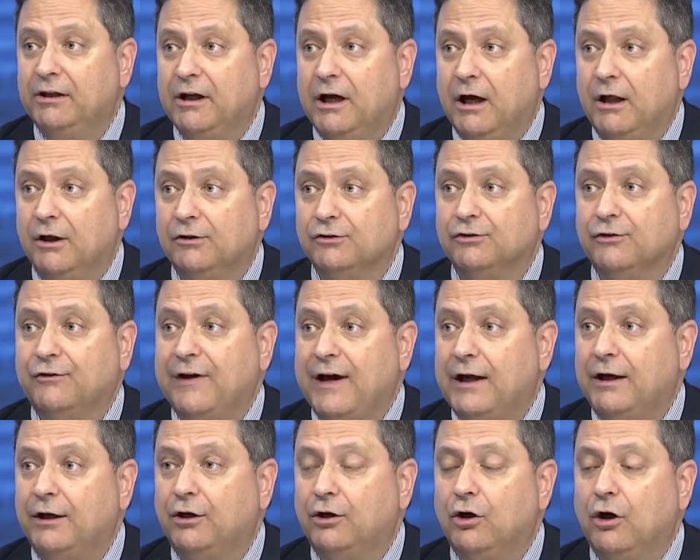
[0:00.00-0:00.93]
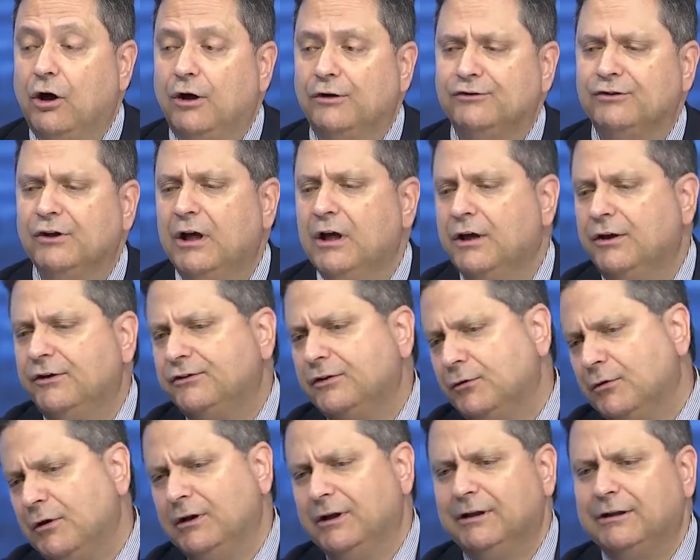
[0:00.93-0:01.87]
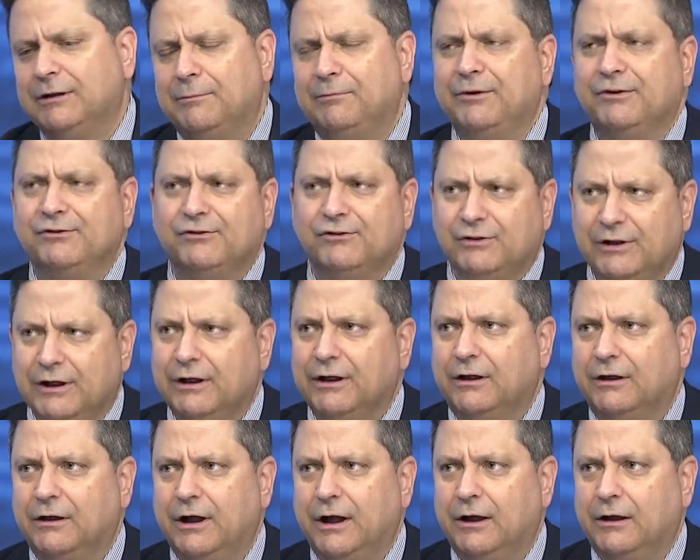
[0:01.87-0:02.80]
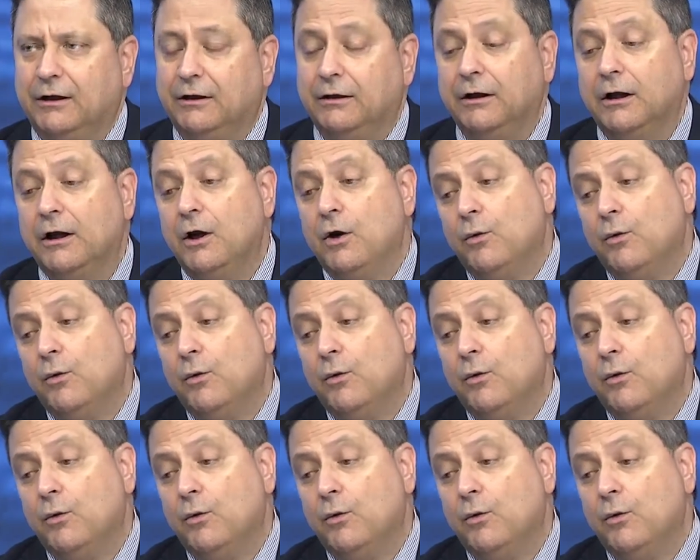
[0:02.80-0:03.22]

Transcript: of added costs. You say, well, let the business, they can handle it.